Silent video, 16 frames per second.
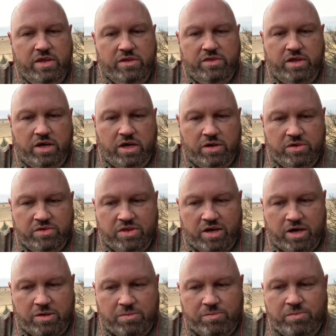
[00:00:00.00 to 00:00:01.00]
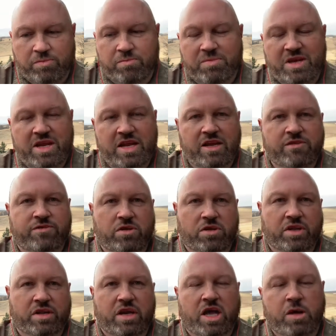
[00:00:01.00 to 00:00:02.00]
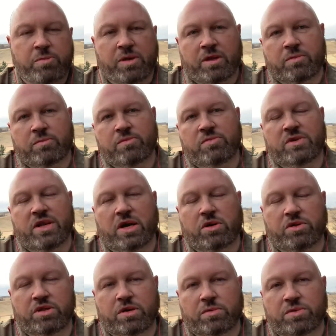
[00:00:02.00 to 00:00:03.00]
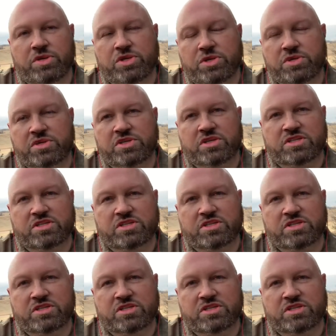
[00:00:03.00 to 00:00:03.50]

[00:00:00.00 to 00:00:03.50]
that are meaningful in helping not only reduce the